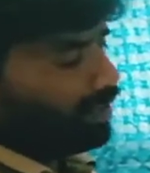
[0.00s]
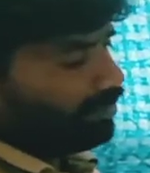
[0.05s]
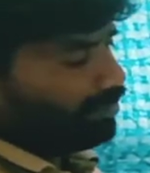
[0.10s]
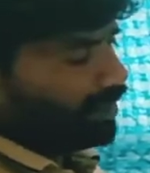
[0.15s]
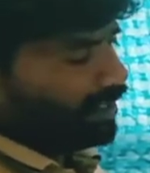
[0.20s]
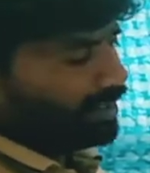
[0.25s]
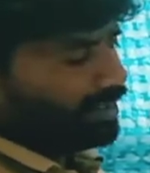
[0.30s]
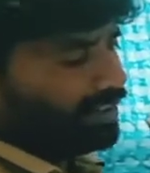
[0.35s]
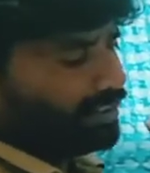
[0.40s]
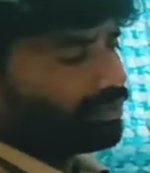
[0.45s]

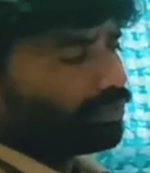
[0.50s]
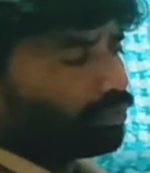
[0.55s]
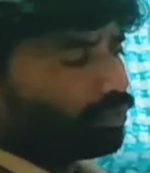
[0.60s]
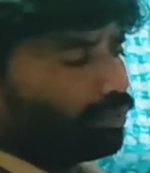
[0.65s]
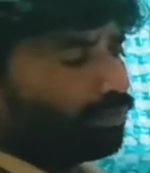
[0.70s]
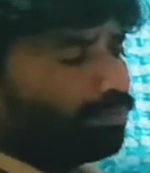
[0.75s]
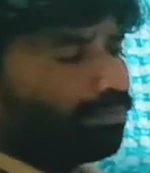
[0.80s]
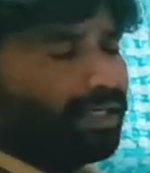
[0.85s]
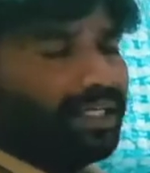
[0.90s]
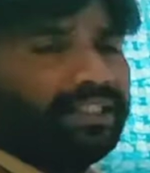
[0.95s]
by these
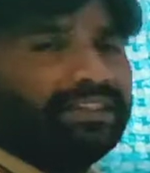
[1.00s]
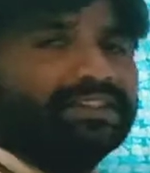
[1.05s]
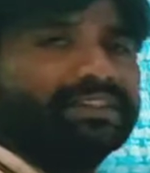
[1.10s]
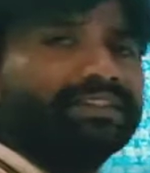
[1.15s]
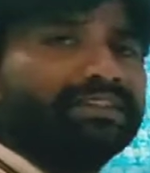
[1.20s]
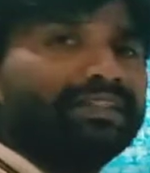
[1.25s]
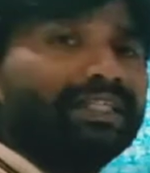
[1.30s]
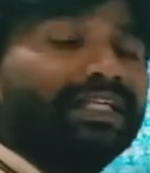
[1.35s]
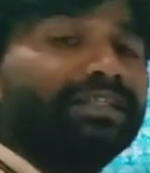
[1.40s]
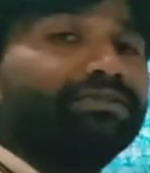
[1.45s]
two
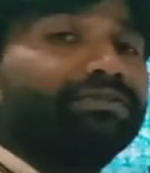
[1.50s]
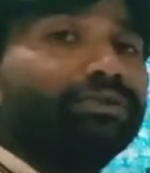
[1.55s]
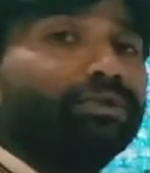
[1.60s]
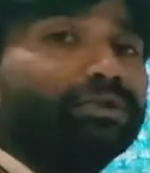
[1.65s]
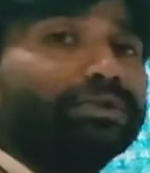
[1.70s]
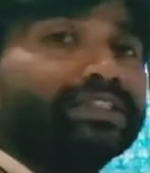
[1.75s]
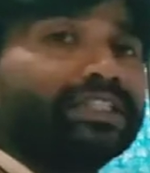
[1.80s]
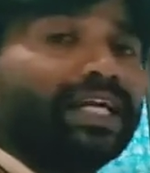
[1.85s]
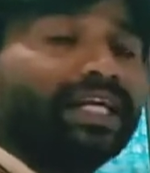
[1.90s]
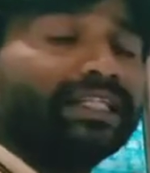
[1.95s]
plates. Net
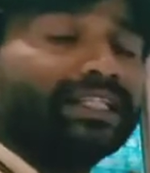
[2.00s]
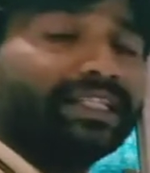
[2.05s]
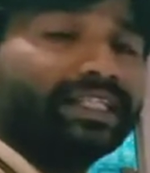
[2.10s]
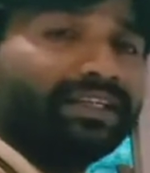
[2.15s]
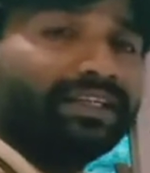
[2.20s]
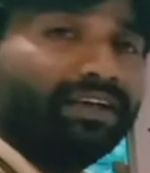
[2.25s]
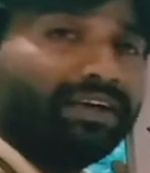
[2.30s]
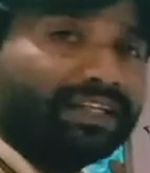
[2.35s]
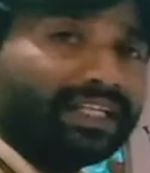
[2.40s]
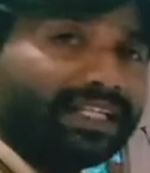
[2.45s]
force
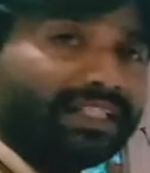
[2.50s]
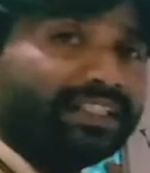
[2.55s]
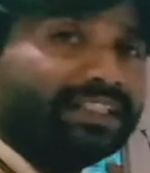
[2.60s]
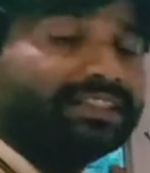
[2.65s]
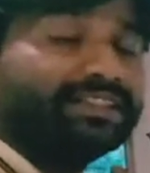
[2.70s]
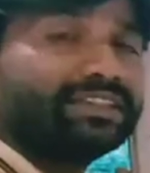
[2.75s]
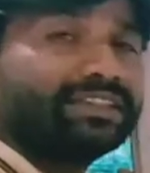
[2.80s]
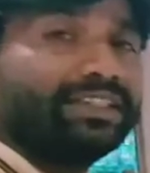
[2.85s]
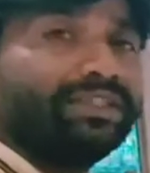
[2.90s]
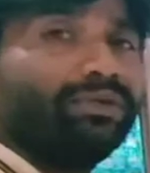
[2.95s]
acting on it
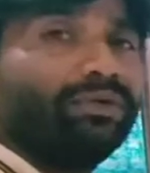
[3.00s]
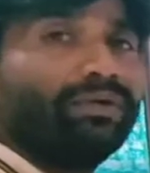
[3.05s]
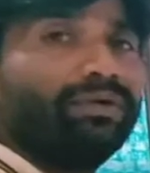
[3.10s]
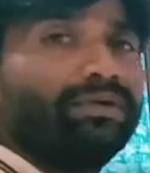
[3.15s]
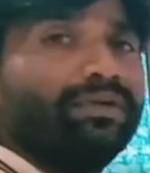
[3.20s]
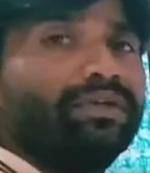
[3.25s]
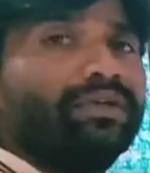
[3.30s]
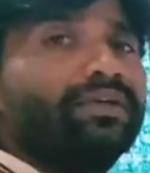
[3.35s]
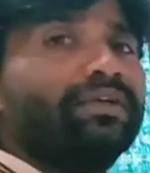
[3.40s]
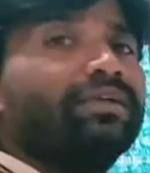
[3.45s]
is
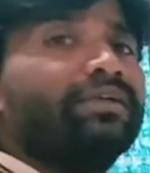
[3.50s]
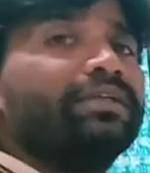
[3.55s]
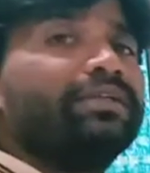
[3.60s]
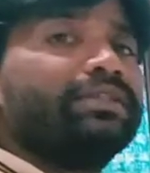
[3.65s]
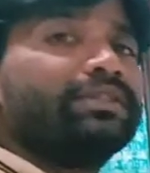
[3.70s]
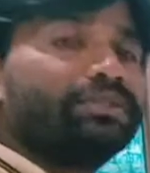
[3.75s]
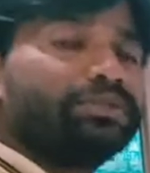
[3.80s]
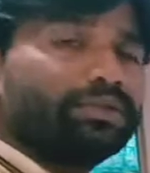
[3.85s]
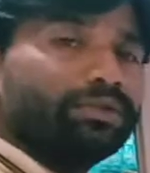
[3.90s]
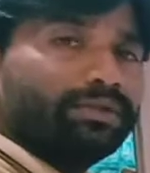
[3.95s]
0.
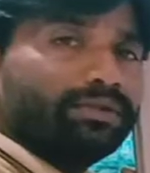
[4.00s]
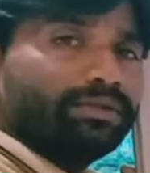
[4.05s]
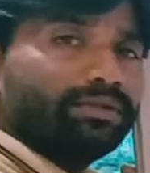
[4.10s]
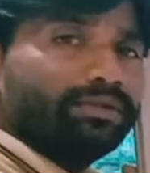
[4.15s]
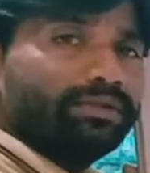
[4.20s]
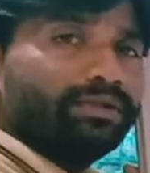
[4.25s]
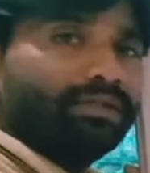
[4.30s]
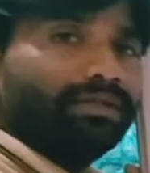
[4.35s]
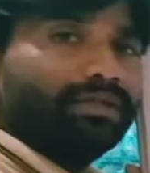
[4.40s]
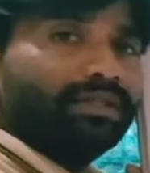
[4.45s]

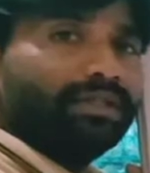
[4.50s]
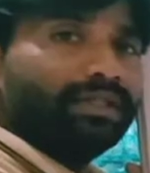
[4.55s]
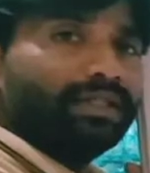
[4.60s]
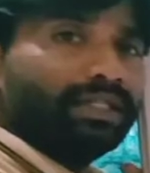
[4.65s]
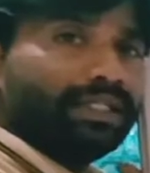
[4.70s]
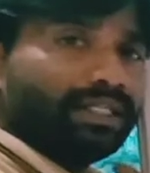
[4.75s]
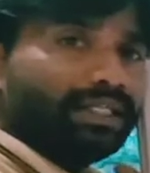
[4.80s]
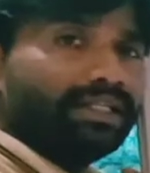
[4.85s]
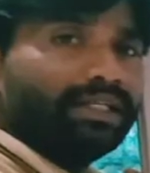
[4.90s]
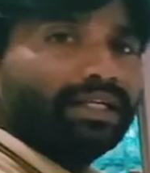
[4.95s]
So
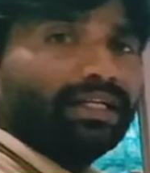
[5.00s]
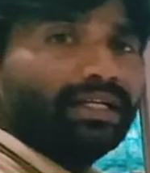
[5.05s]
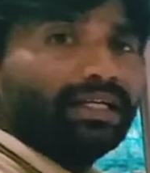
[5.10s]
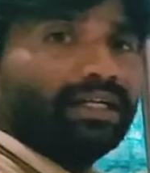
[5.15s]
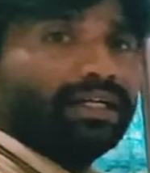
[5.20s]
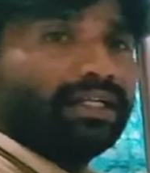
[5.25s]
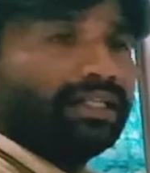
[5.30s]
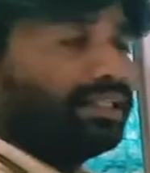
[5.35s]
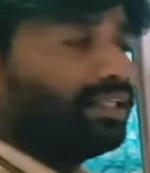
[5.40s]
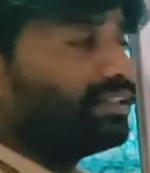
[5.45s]

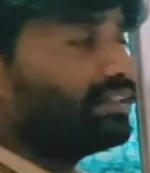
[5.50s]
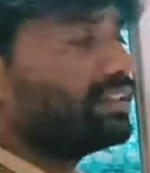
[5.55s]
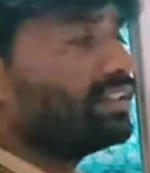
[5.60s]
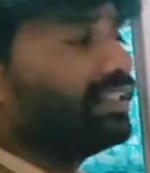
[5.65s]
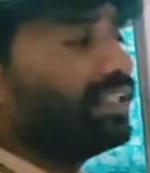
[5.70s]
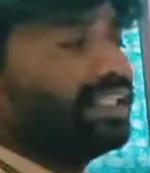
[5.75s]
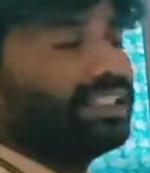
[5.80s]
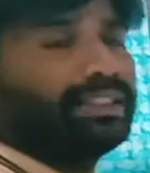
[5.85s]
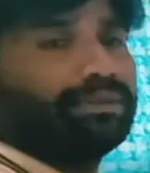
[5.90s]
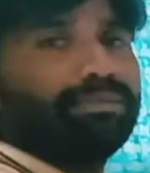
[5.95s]
it
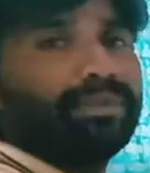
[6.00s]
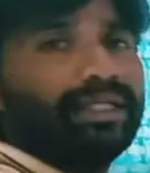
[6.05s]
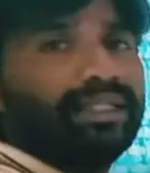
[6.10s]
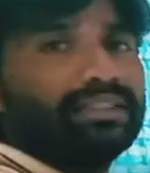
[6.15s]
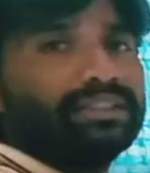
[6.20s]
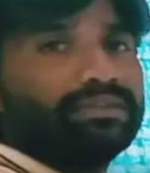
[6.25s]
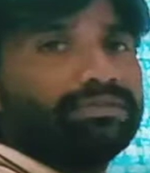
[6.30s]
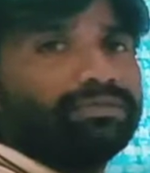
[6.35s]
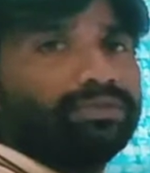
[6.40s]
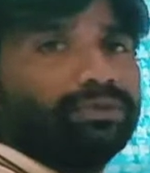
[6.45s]
doesn't
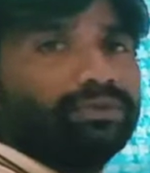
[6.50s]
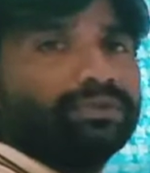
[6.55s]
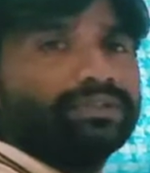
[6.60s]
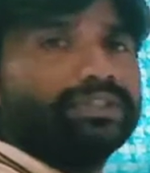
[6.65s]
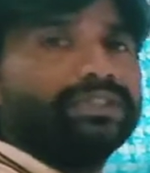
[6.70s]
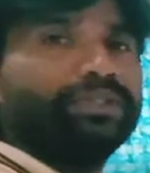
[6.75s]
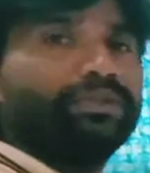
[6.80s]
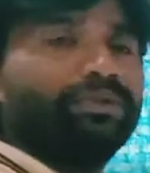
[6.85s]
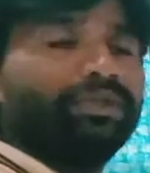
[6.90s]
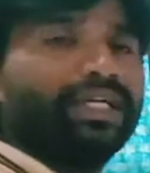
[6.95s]
experience
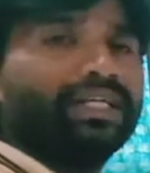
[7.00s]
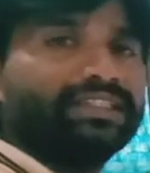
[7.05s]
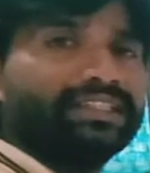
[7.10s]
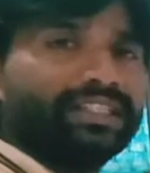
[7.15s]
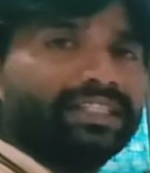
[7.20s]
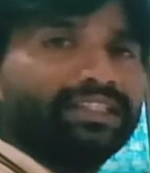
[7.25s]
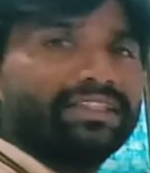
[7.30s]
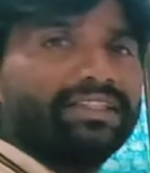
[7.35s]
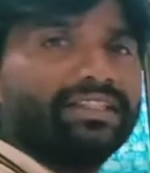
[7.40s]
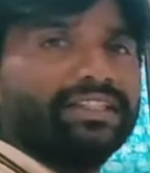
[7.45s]
force. You can
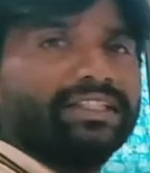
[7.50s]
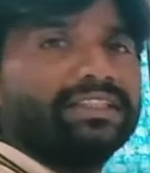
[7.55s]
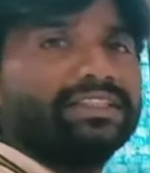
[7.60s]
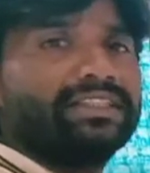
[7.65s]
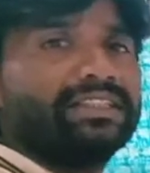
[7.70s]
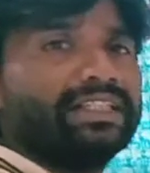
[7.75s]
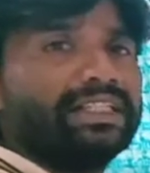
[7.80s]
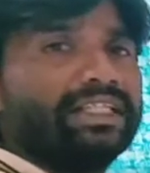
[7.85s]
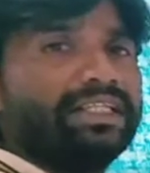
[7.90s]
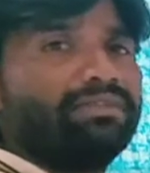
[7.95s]
say that
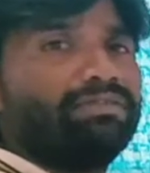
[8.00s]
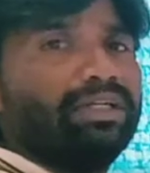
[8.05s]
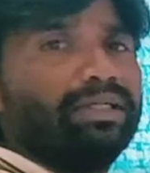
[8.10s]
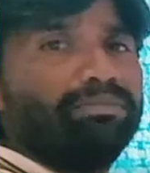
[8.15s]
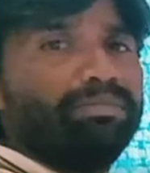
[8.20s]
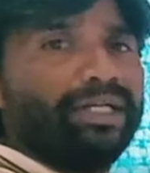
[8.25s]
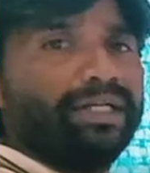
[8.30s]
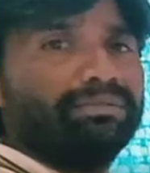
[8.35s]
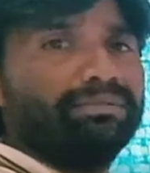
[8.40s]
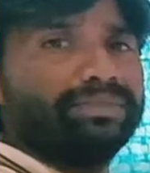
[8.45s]
is
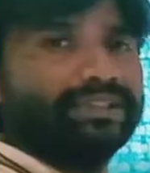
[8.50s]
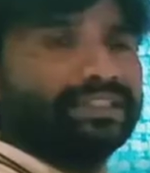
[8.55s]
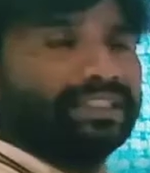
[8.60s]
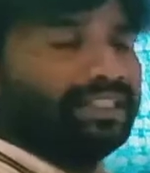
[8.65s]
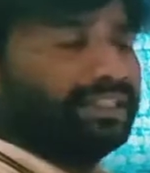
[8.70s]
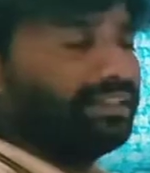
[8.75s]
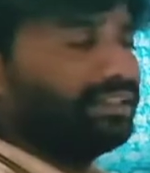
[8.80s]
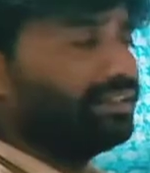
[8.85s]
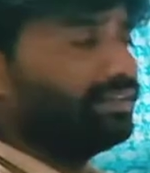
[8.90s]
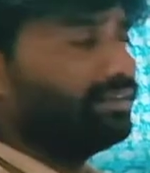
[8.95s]
equilibrium
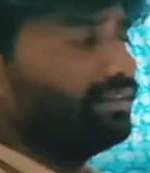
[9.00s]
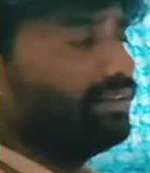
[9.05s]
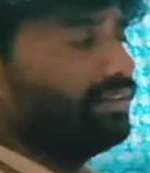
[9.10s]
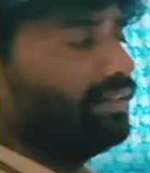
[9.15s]
state.